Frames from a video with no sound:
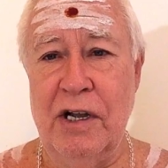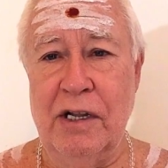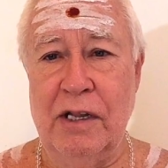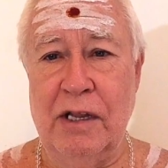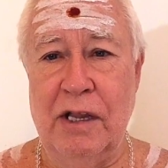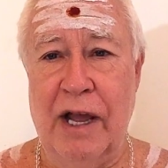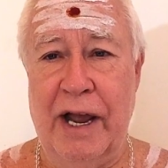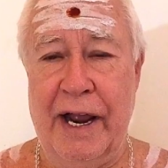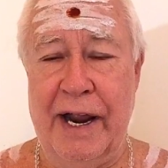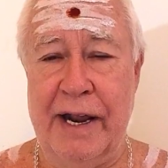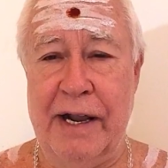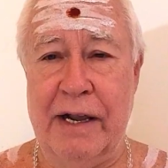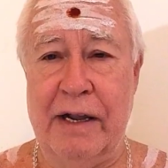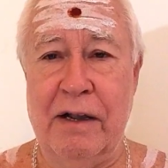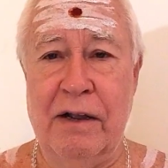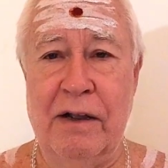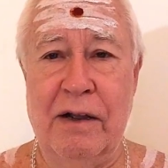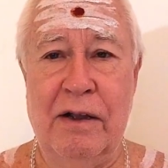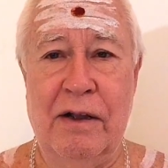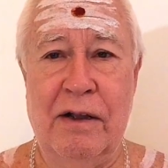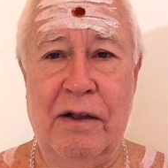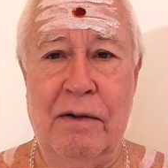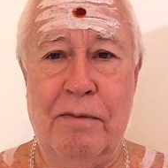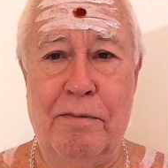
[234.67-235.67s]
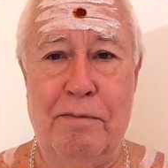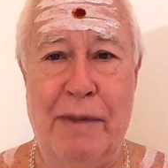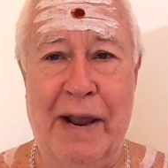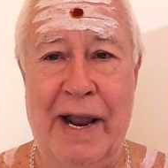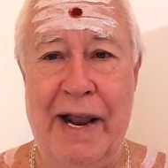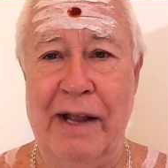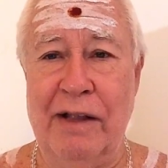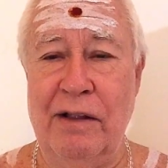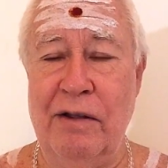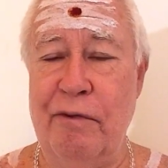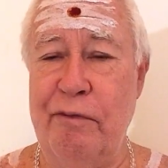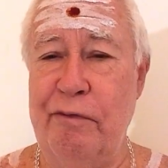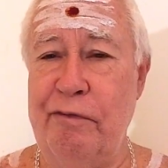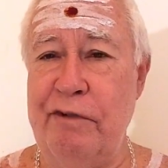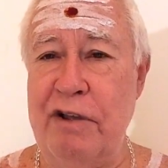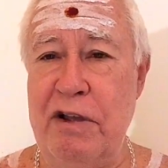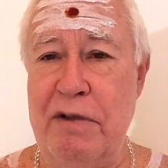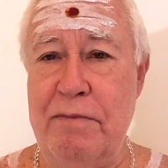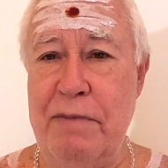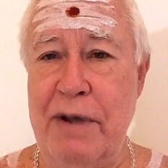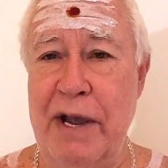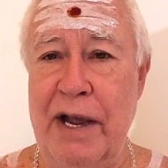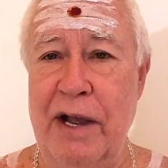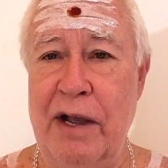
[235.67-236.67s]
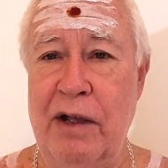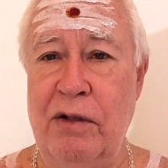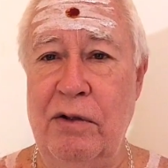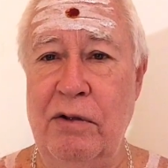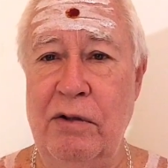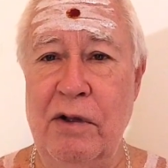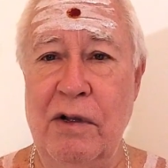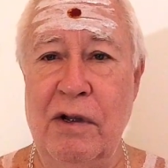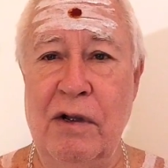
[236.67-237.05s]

like male and female,